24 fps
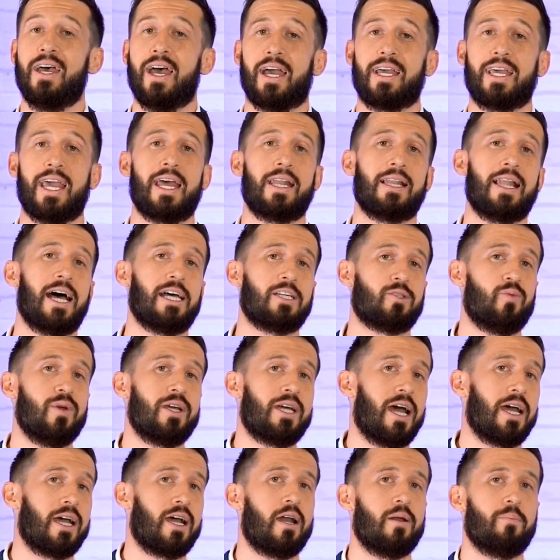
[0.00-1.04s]
Again, last week
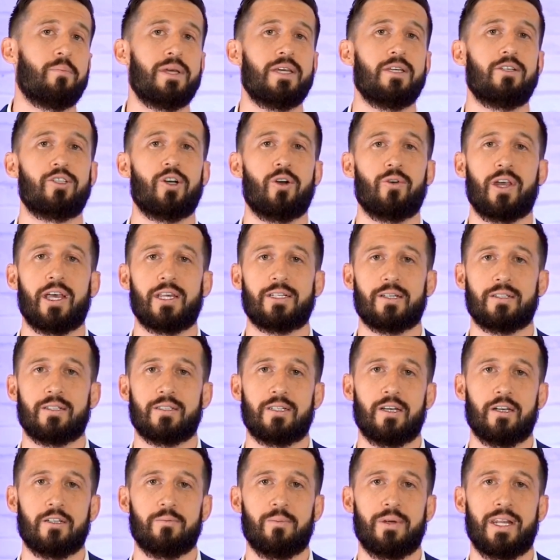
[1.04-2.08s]
I got to be showcased on the
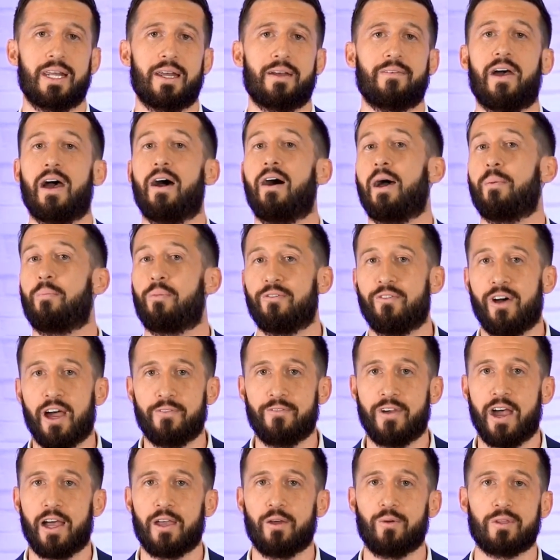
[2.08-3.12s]
sales meeting of how I provide
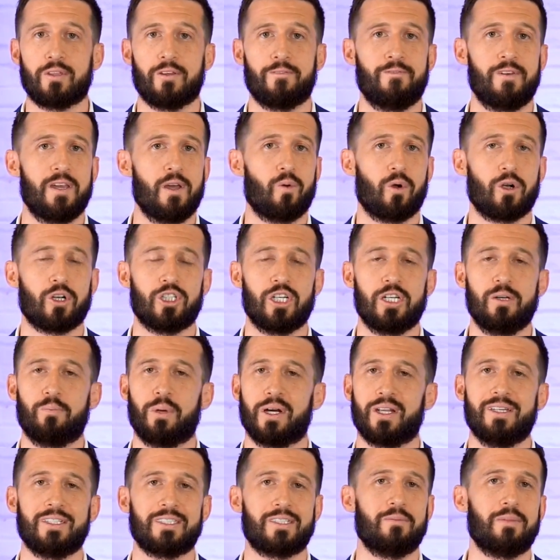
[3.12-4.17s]
value with the fee worksheet,
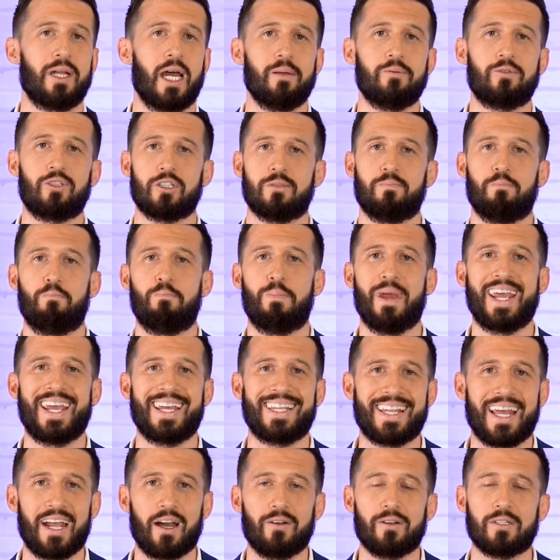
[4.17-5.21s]
but sometimes just
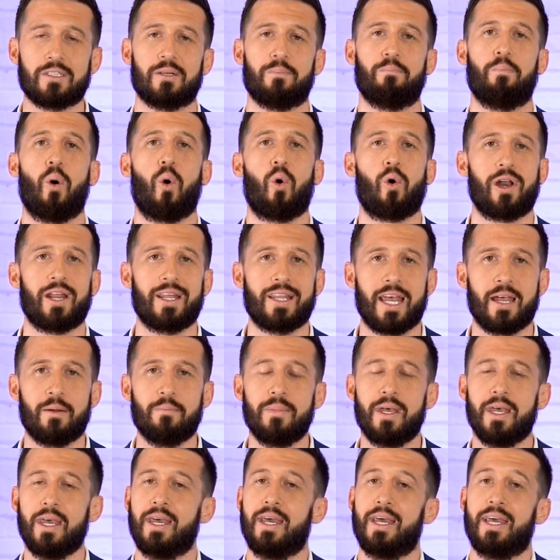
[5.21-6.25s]
being there and supporting them,
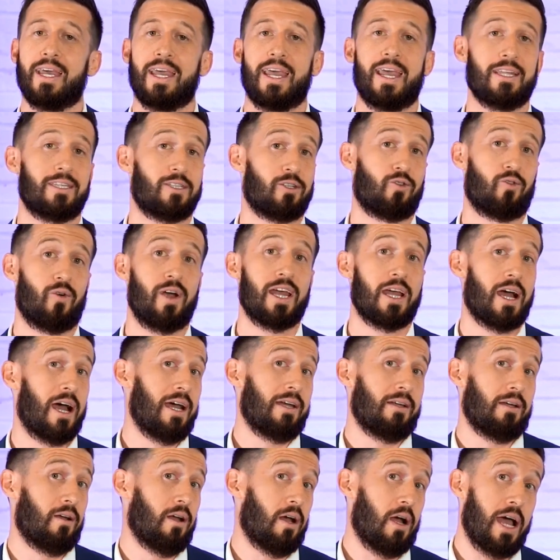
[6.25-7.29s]
it's great.
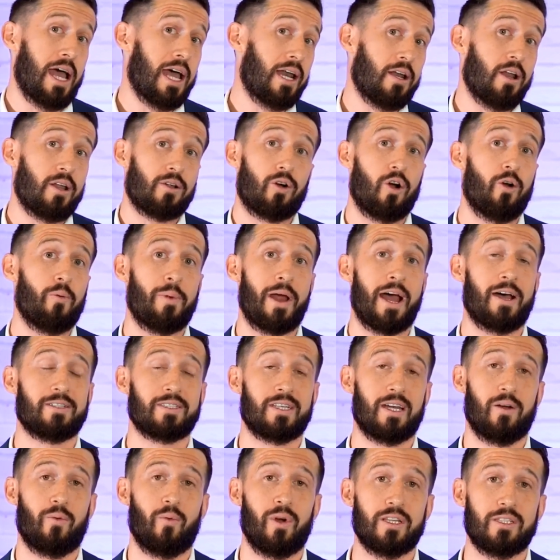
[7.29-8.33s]
I had another open house
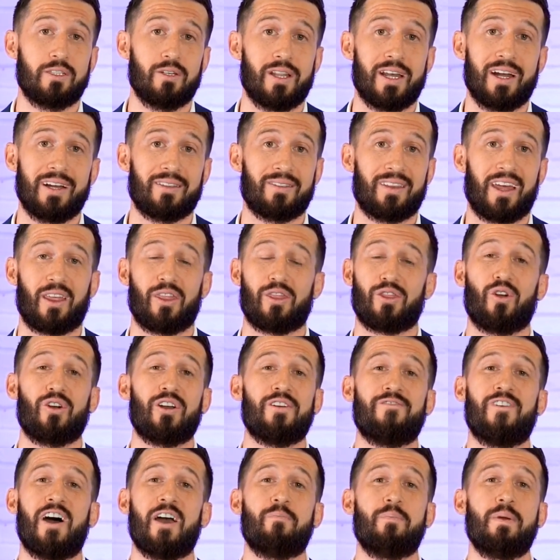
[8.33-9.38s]
I went to that like
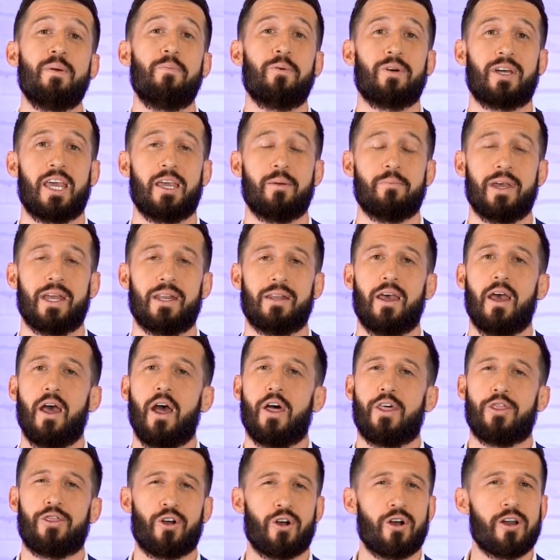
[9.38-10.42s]
35 people came in.
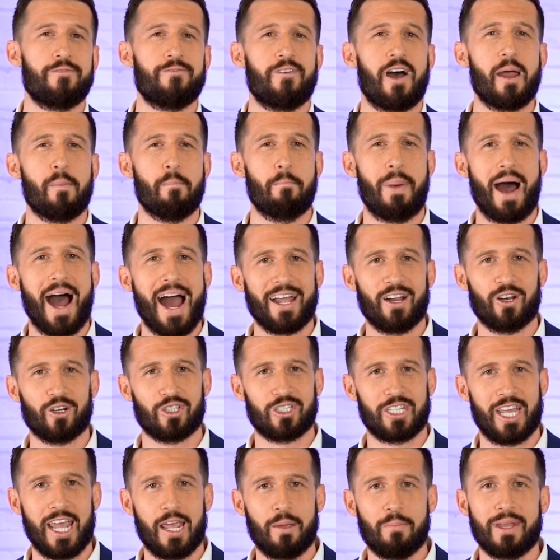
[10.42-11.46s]
35 buyers
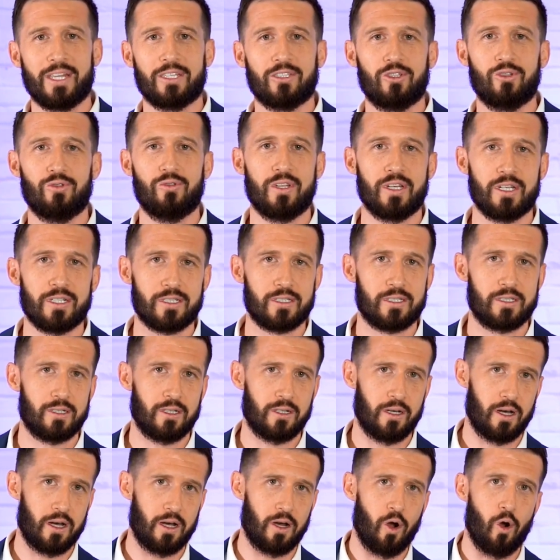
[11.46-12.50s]
came into this
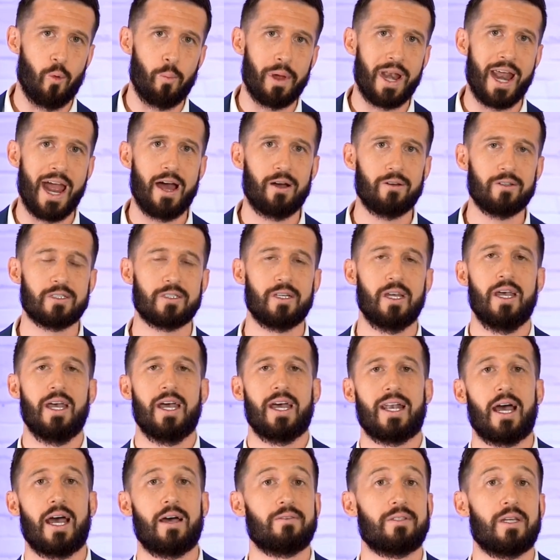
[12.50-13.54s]
open house,
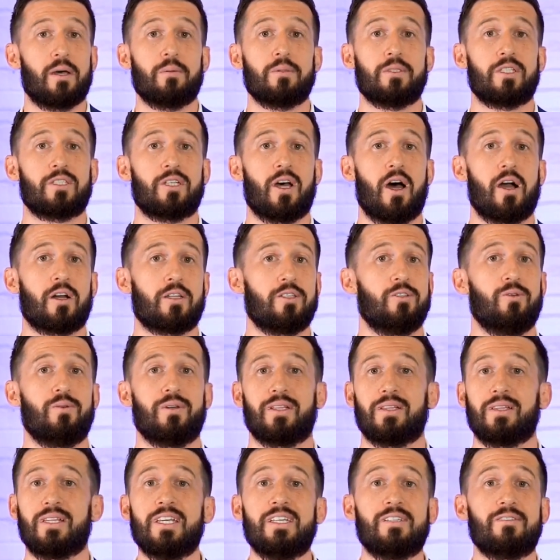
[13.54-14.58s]
and I was able to talk to at
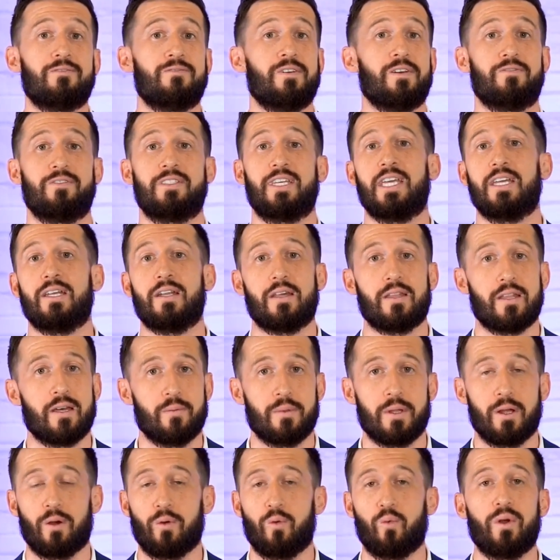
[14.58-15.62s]
least 15 of them.
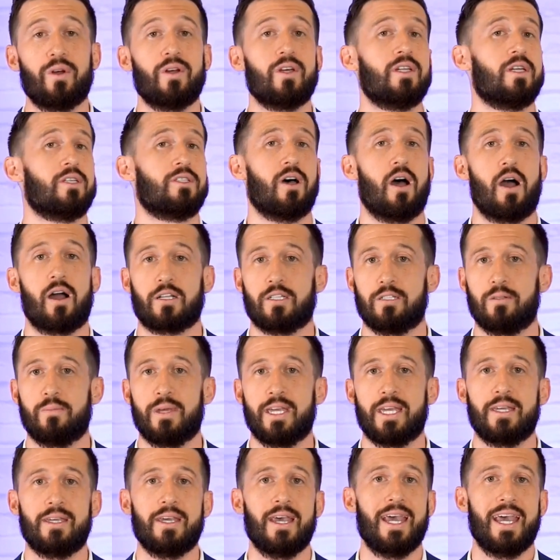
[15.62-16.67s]
They were willing to talk to
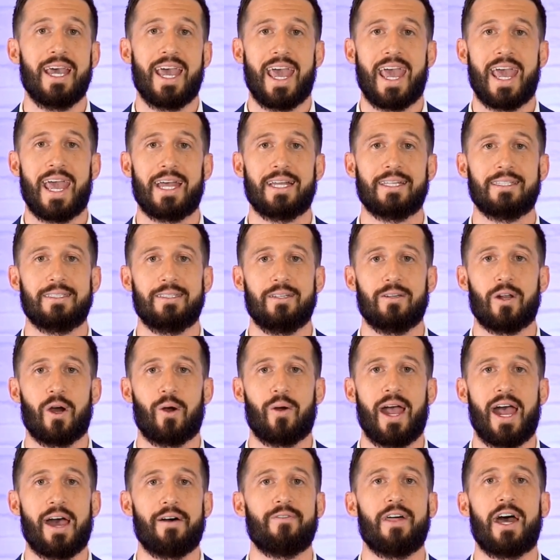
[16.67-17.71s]
me and, you know,
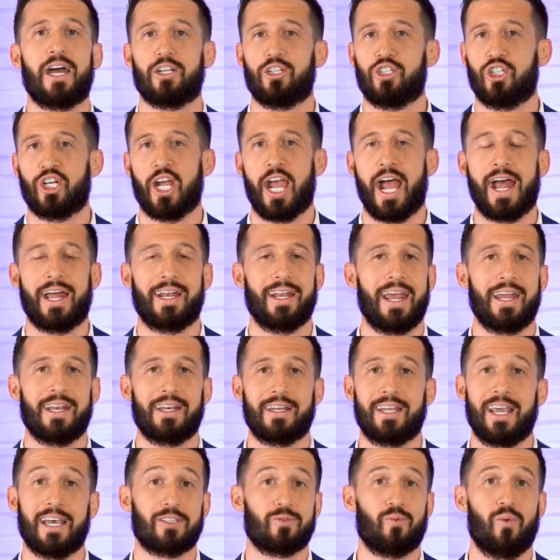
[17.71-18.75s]
have that chat. And
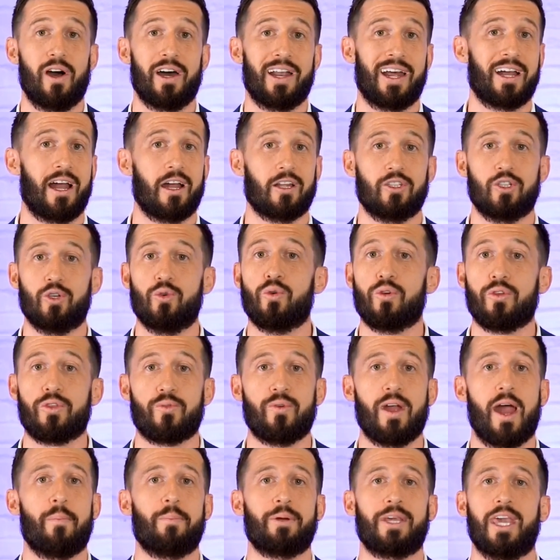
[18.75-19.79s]
guess what? I got two or
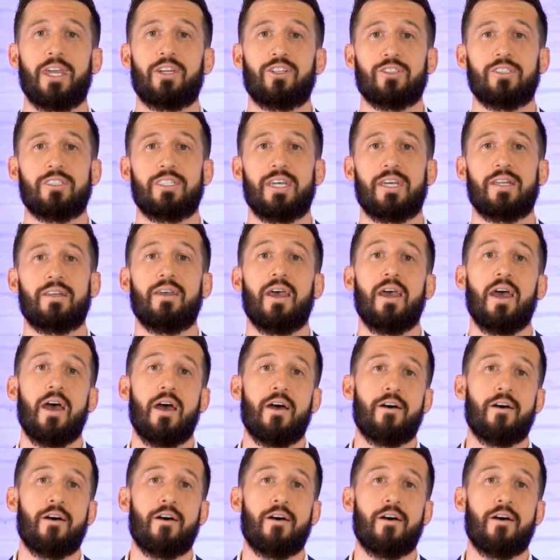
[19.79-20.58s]
three applications in.